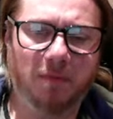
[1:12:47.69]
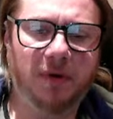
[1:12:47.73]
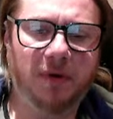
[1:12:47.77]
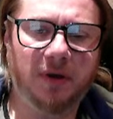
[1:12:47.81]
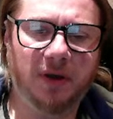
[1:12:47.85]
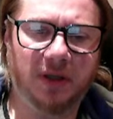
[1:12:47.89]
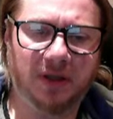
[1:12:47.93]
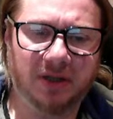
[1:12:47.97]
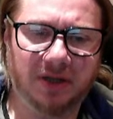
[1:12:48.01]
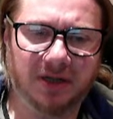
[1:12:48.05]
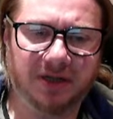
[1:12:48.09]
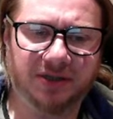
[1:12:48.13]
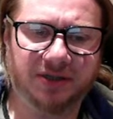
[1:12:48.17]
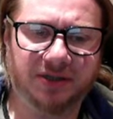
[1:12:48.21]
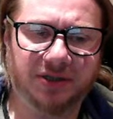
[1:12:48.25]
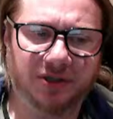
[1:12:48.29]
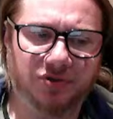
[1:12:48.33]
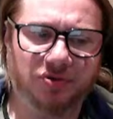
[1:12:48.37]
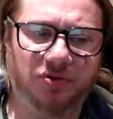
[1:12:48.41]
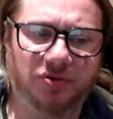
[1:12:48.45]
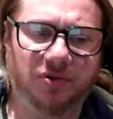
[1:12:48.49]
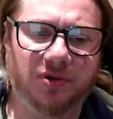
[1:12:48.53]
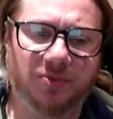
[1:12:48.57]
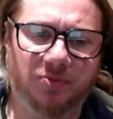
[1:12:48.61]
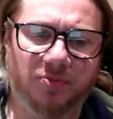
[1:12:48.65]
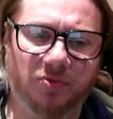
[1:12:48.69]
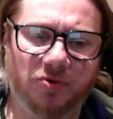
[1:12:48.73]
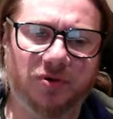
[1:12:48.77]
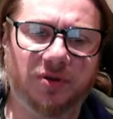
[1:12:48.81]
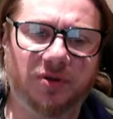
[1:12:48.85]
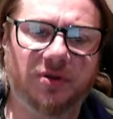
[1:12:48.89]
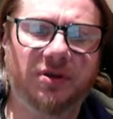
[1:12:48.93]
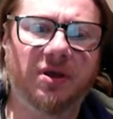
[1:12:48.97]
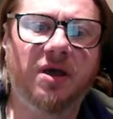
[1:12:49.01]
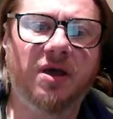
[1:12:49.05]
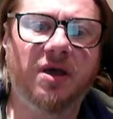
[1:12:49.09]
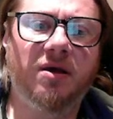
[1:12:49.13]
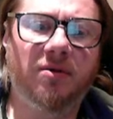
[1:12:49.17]
At least it's on the board,
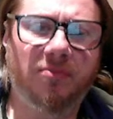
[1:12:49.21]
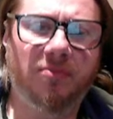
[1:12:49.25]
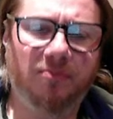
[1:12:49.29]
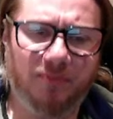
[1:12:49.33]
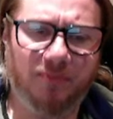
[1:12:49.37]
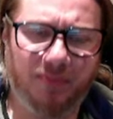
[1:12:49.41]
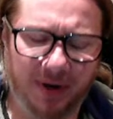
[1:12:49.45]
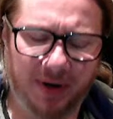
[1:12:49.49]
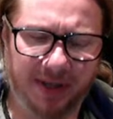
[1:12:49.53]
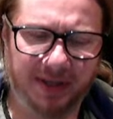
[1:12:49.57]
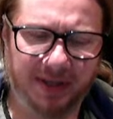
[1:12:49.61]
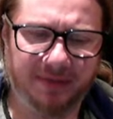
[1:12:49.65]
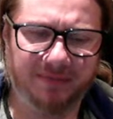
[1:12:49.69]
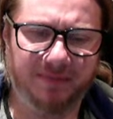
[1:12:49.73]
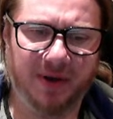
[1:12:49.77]
played